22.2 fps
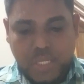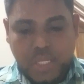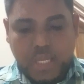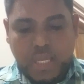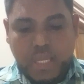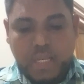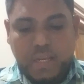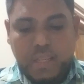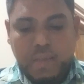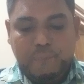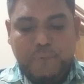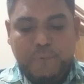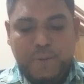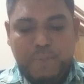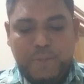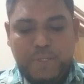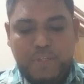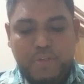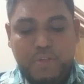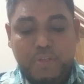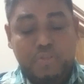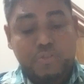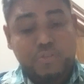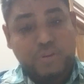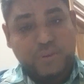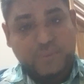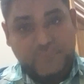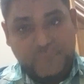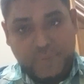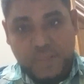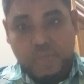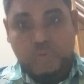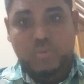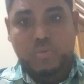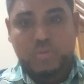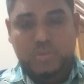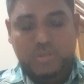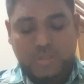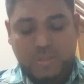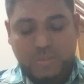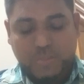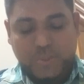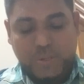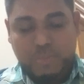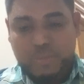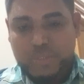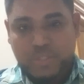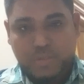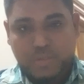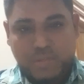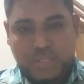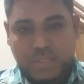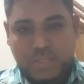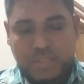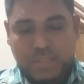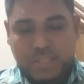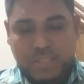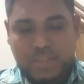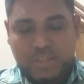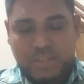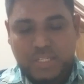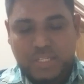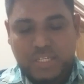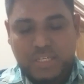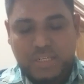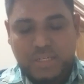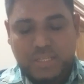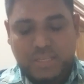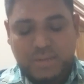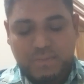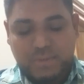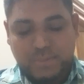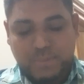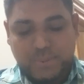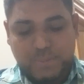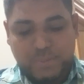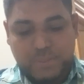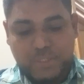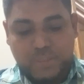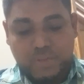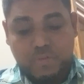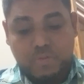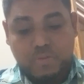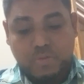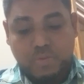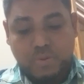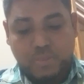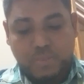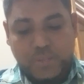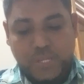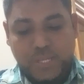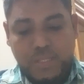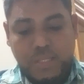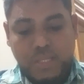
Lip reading: And if permission is refused, permission they didn't give the permissions to apply,